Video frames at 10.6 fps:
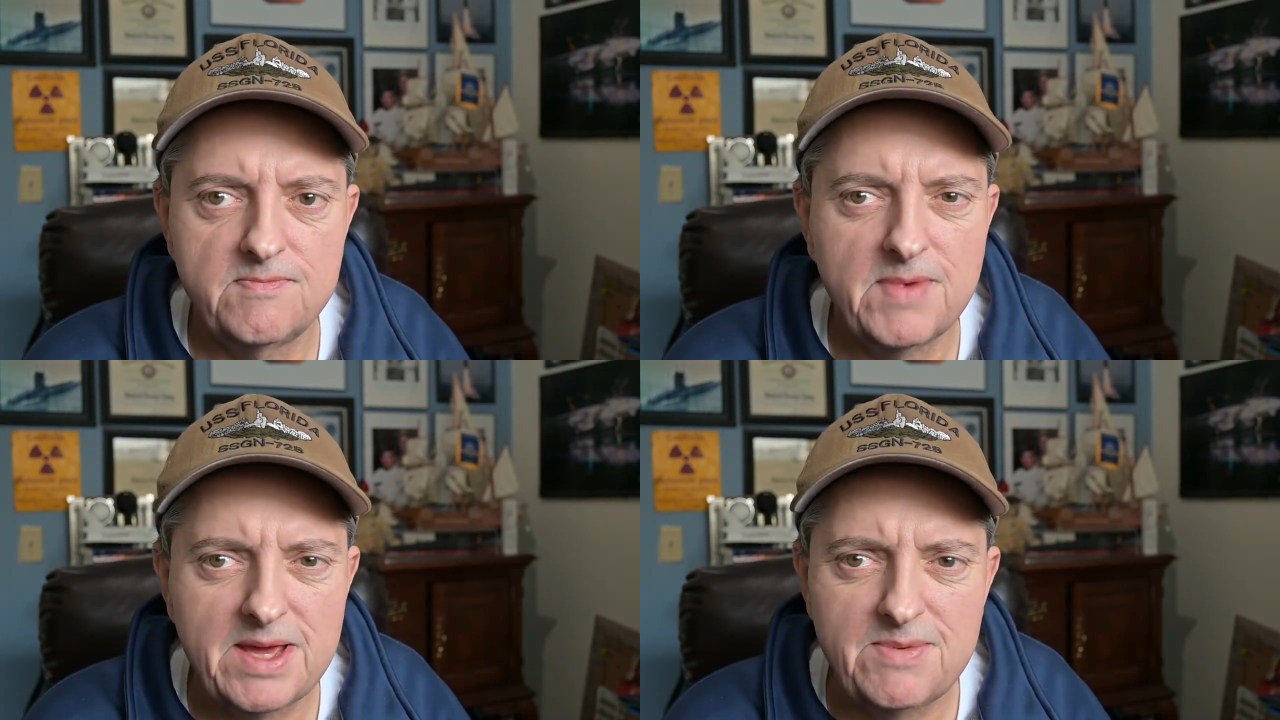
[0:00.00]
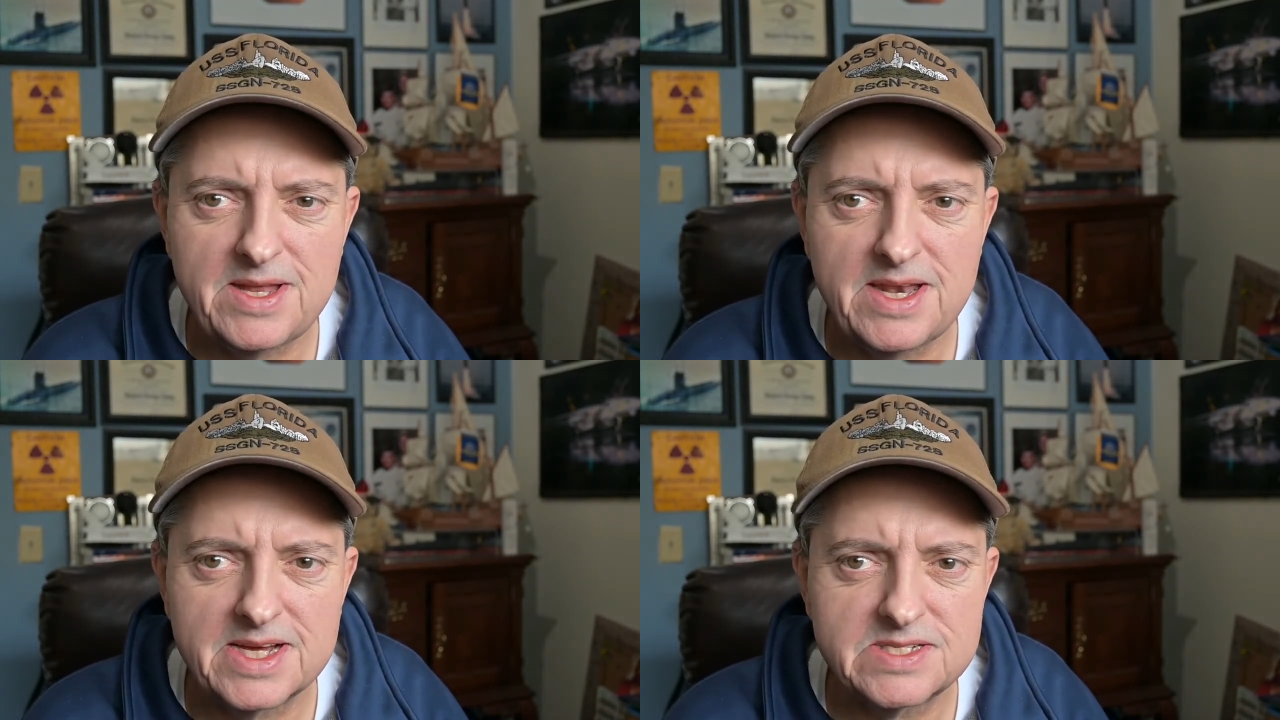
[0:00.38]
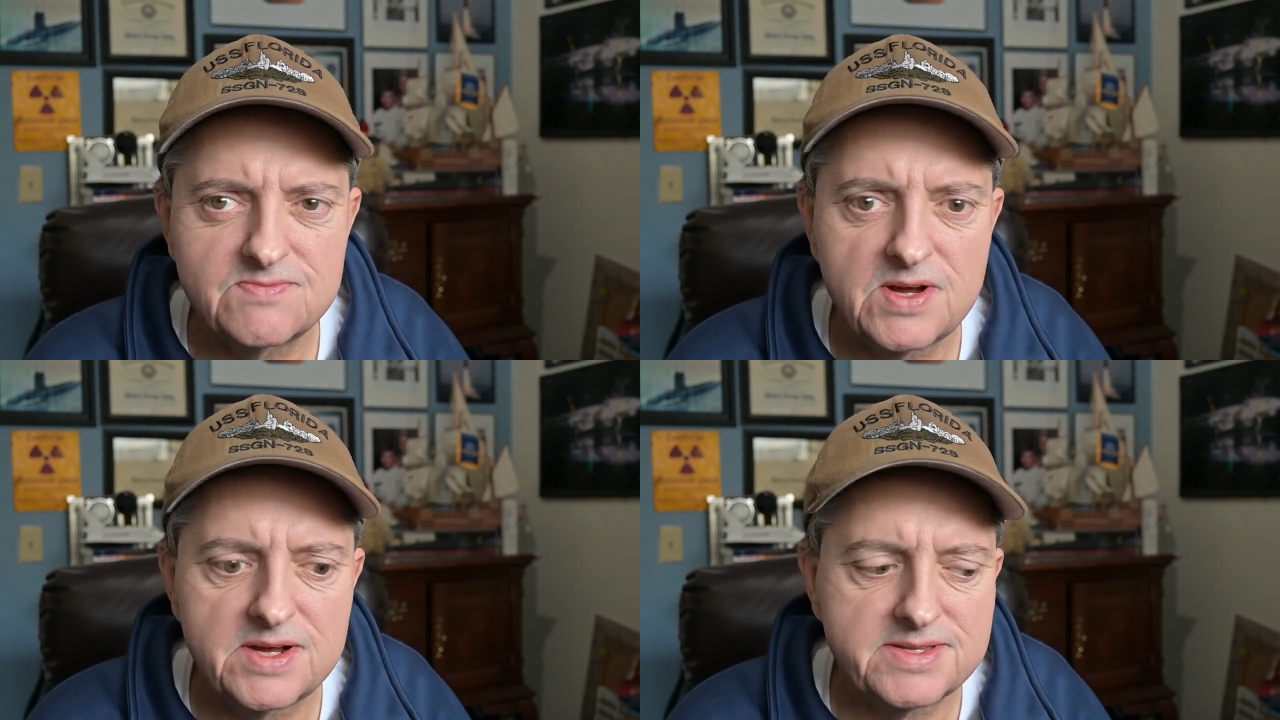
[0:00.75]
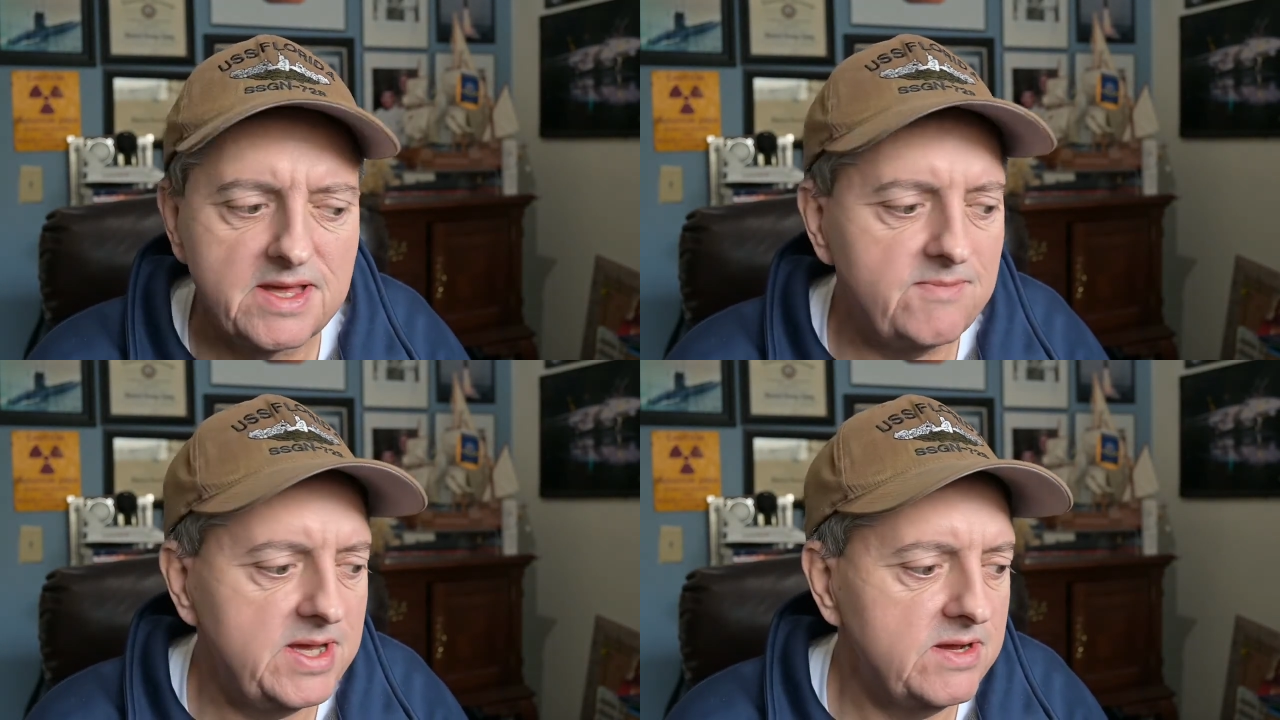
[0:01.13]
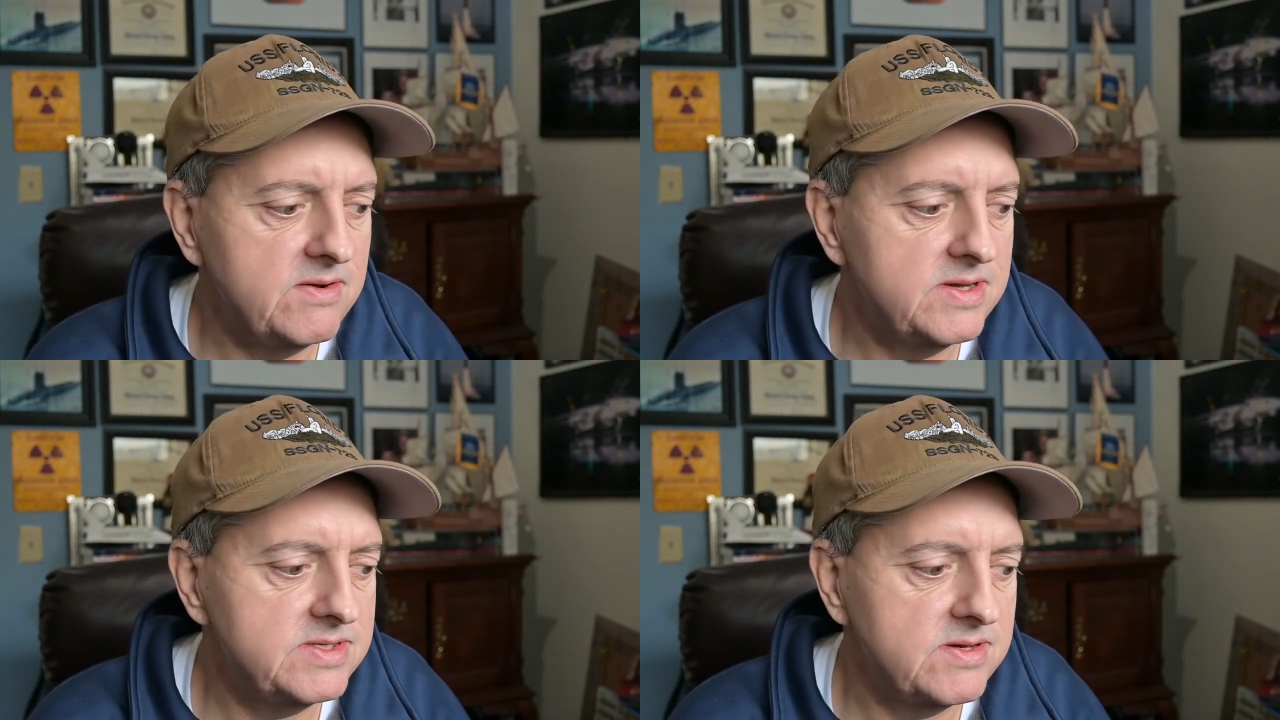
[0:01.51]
Maybe next month, I'm hearing.